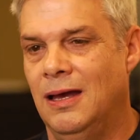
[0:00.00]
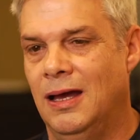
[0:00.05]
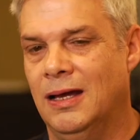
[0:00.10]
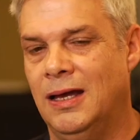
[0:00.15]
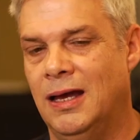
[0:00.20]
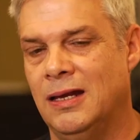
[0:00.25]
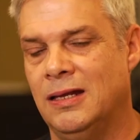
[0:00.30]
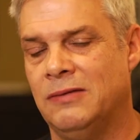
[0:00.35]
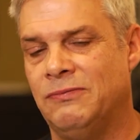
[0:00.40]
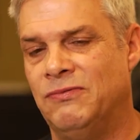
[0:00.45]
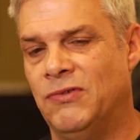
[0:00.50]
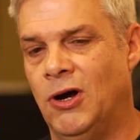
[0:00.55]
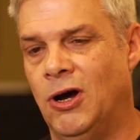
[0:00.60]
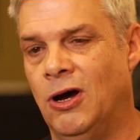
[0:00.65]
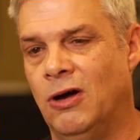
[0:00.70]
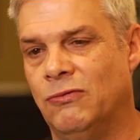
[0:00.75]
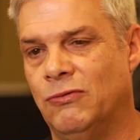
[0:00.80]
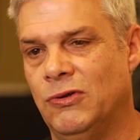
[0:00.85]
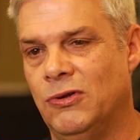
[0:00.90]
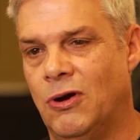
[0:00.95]
I got
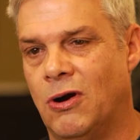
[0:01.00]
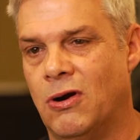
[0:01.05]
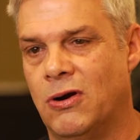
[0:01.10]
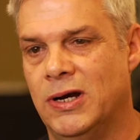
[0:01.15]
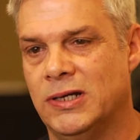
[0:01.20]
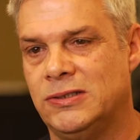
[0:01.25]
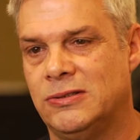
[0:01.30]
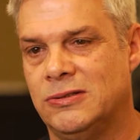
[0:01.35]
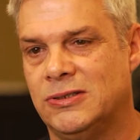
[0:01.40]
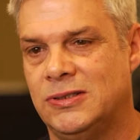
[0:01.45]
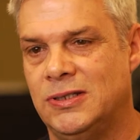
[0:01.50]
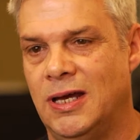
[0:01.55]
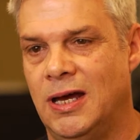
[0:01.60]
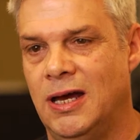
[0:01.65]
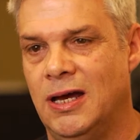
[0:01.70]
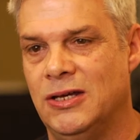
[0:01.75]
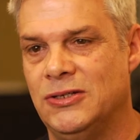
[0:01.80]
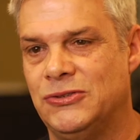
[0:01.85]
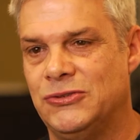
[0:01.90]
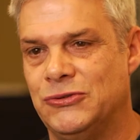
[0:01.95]
involved with R
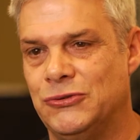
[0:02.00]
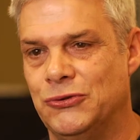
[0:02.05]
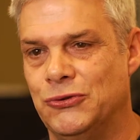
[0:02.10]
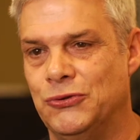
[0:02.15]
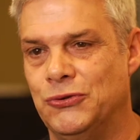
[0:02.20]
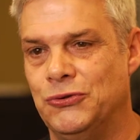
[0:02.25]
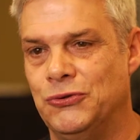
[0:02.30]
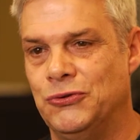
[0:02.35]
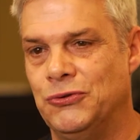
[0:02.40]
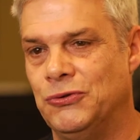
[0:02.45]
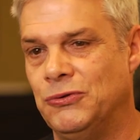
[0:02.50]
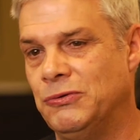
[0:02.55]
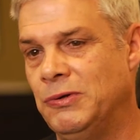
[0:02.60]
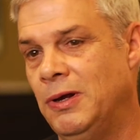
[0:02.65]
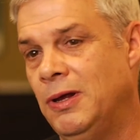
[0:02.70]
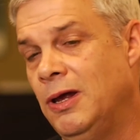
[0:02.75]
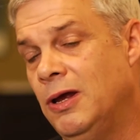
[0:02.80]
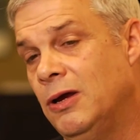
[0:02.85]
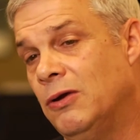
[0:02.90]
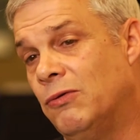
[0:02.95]
Exercise through
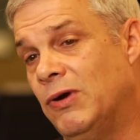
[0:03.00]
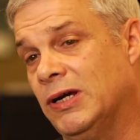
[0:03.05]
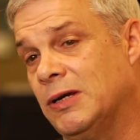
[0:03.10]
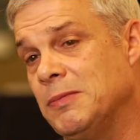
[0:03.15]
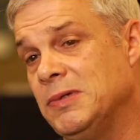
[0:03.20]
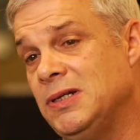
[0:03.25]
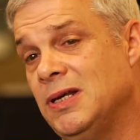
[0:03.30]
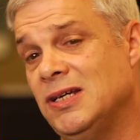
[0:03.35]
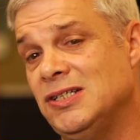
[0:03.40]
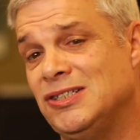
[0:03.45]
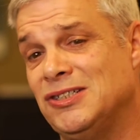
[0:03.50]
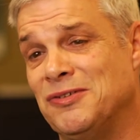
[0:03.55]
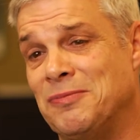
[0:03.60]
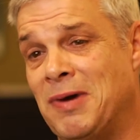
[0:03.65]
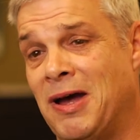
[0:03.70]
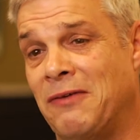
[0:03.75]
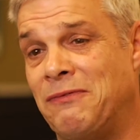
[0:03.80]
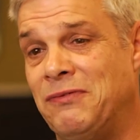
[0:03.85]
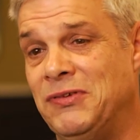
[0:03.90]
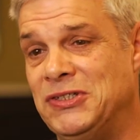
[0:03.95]
recommendation of
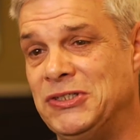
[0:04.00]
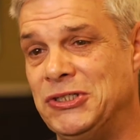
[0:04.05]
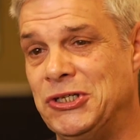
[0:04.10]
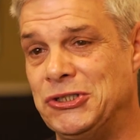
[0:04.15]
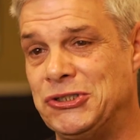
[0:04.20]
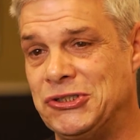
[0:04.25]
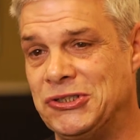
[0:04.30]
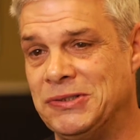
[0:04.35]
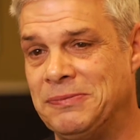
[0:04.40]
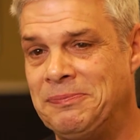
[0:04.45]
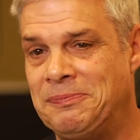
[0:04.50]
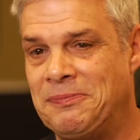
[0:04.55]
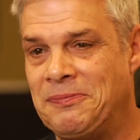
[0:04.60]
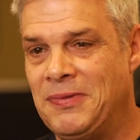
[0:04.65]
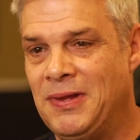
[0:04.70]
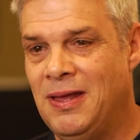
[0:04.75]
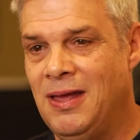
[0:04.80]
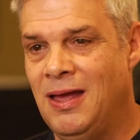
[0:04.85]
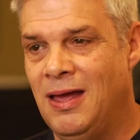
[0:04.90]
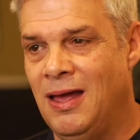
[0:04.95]
my physician.
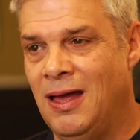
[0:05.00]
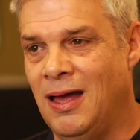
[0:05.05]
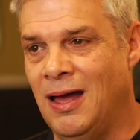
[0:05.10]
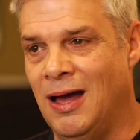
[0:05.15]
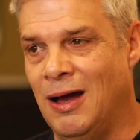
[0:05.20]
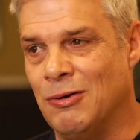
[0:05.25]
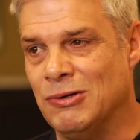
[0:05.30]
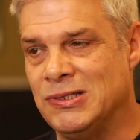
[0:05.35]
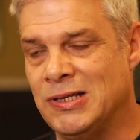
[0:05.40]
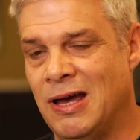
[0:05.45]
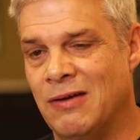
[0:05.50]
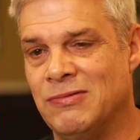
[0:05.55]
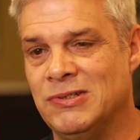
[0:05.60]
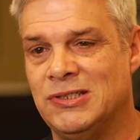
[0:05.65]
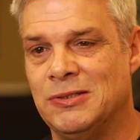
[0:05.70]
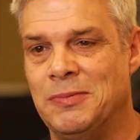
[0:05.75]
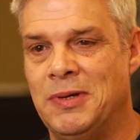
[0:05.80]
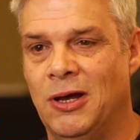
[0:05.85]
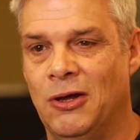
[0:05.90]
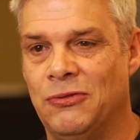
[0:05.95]
I was
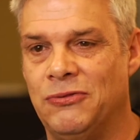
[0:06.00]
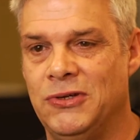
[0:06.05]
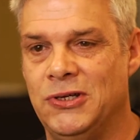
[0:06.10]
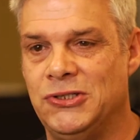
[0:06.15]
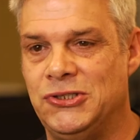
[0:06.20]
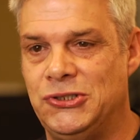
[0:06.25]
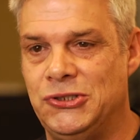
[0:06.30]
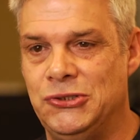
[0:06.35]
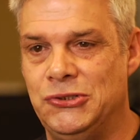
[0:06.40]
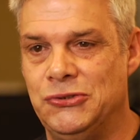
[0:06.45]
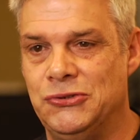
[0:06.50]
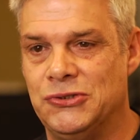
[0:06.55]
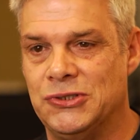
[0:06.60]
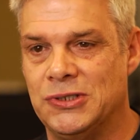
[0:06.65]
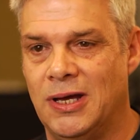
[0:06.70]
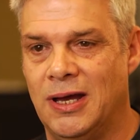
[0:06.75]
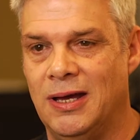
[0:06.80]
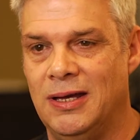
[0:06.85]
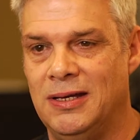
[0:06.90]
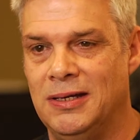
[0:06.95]
having some health
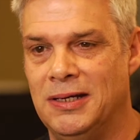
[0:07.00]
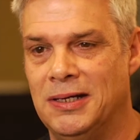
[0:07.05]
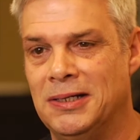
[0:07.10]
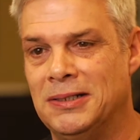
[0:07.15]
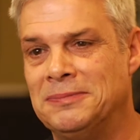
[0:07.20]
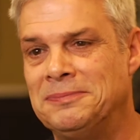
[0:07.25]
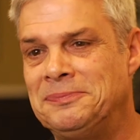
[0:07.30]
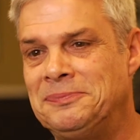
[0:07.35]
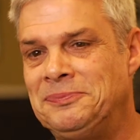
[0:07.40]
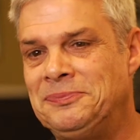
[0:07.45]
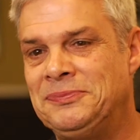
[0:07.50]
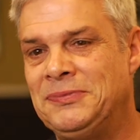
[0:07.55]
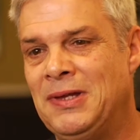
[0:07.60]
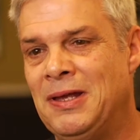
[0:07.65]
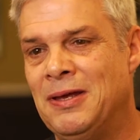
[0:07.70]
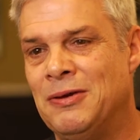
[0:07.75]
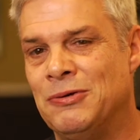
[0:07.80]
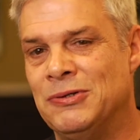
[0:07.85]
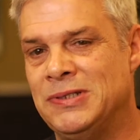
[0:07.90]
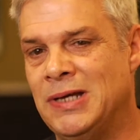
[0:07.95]
issues. I
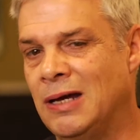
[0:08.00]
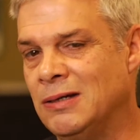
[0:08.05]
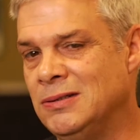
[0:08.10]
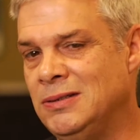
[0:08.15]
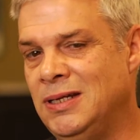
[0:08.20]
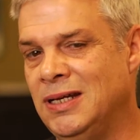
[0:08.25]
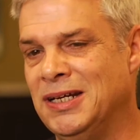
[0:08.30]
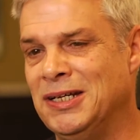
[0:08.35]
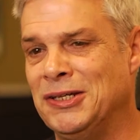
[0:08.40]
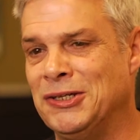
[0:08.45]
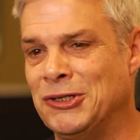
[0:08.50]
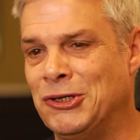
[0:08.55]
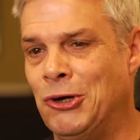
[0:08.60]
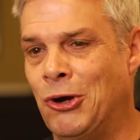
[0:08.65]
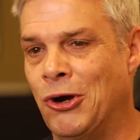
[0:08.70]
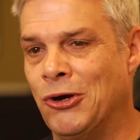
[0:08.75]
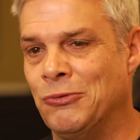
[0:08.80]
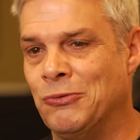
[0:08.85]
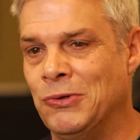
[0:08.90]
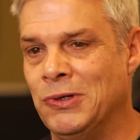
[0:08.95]
was out digging in the
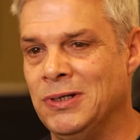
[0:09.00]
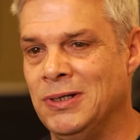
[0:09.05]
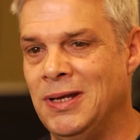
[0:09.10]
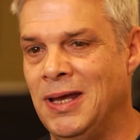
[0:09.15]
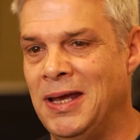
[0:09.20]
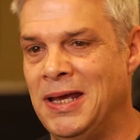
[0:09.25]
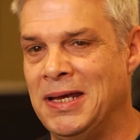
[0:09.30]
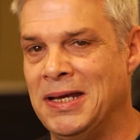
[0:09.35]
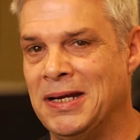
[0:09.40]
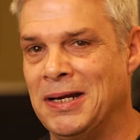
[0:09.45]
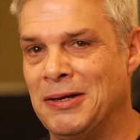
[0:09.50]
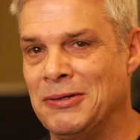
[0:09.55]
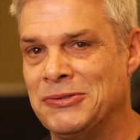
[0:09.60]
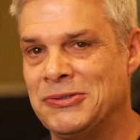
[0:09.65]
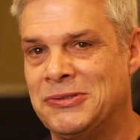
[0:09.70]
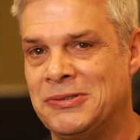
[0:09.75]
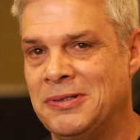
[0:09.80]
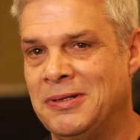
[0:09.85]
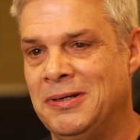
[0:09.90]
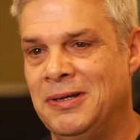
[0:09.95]
garden one day, and I
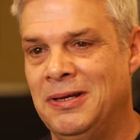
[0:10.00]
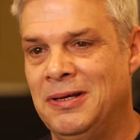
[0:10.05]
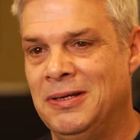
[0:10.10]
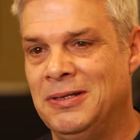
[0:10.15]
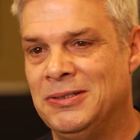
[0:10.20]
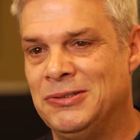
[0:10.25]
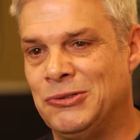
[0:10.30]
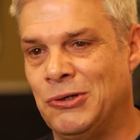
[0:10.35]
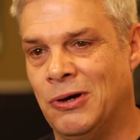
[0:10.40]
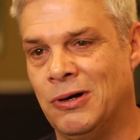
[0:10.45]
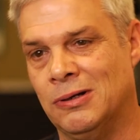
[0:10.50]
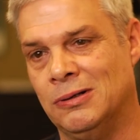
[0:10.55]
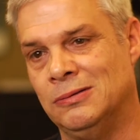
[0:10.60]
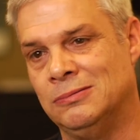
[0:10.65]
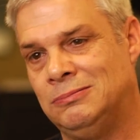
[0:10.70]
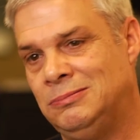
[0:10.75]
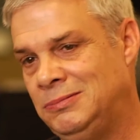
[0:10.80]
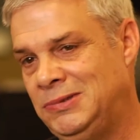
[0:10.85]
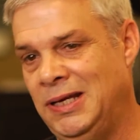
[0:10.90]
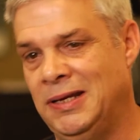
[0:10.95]
was
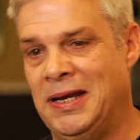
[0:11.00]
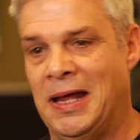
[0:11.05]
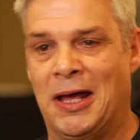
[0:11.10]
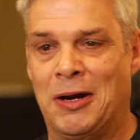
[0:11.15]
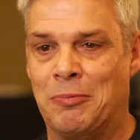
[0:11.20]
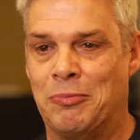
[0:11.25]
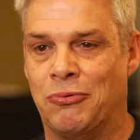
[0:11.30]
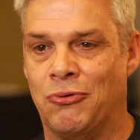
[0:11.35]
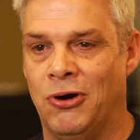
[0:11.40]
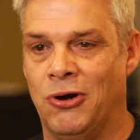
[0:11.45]
started getting out of